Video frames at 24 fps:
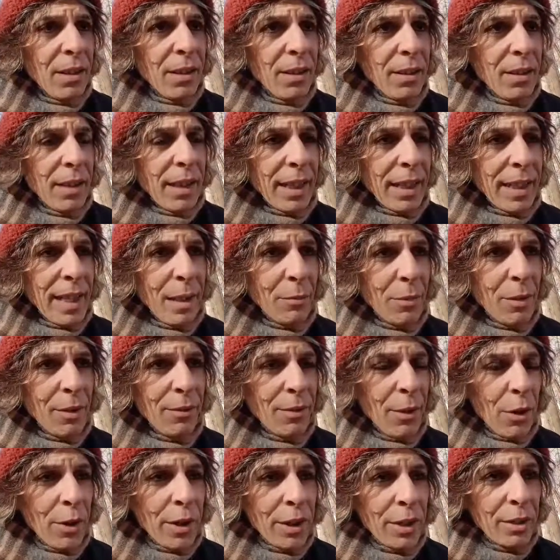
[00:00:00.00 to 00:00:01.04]
I keep
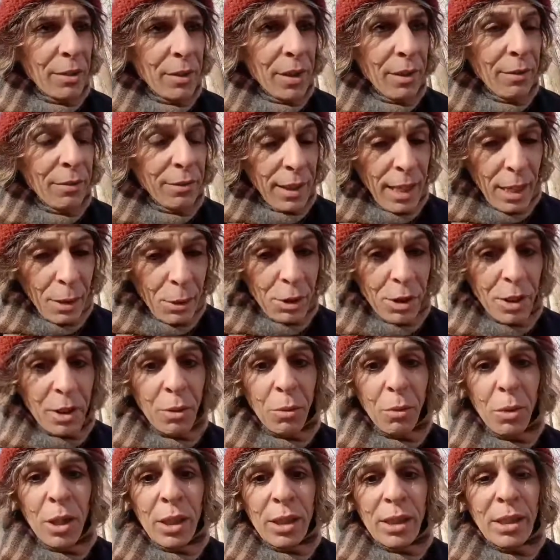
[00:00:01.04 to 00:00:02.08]
referring to the flowers in the
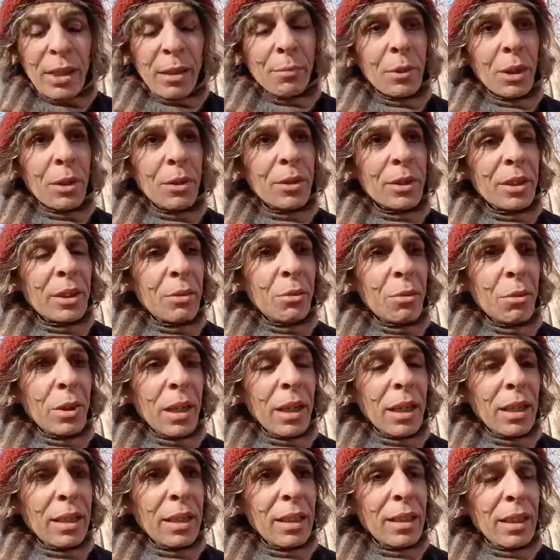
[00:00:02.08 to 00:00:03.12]
woods. I'm going to
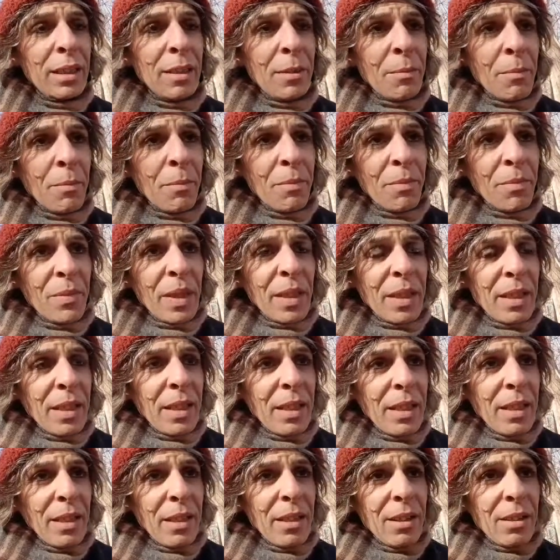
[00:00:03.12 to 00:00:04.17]

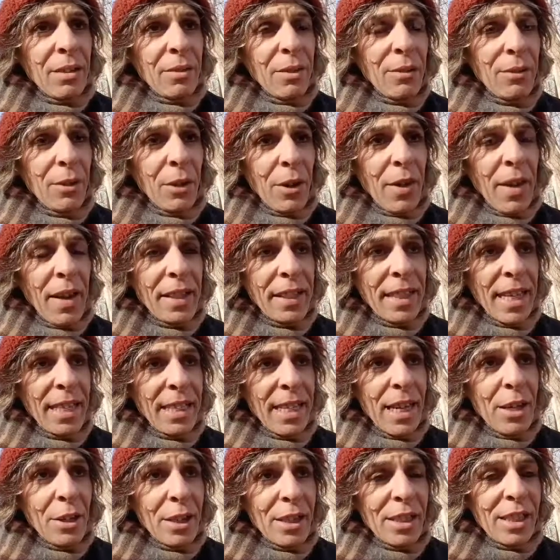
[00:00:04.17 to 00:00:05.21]
refer to that again. Now you
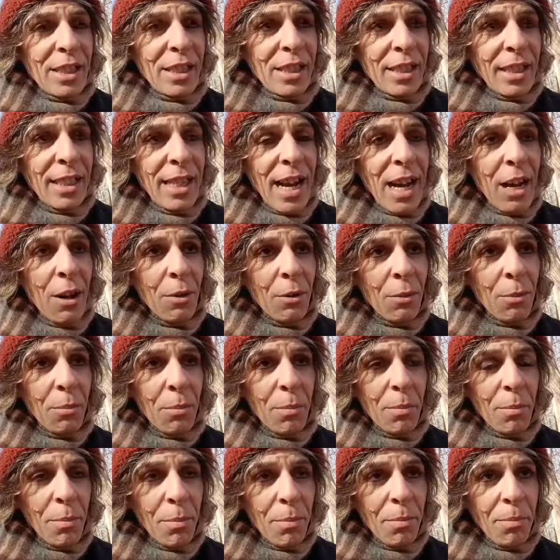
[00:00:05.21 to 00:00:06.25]
can see how
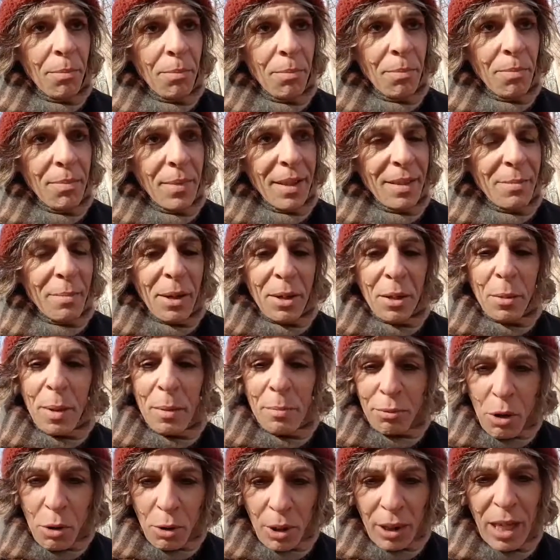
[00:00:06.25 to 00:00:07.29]
they appear to be
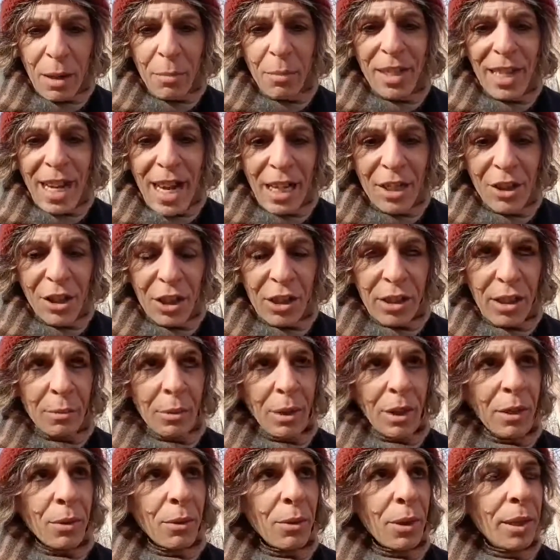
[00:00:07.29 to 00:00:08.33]
broken up, the edges. I'm going
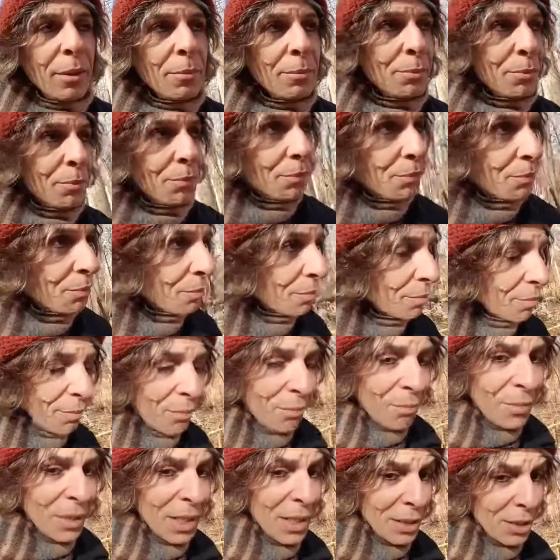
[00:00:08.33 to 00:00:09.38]
to
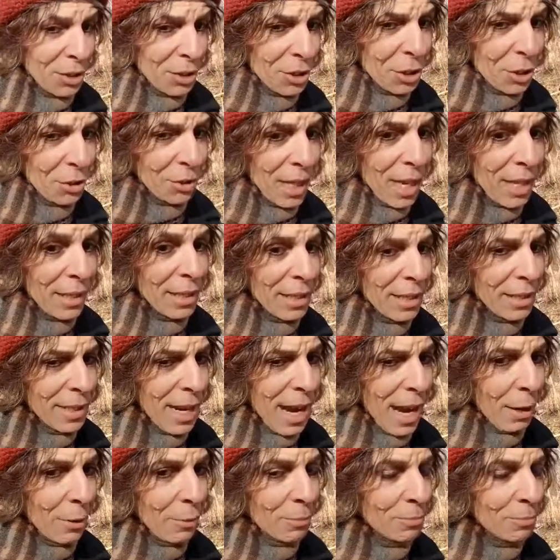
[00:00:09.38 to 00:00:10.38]
insert that now.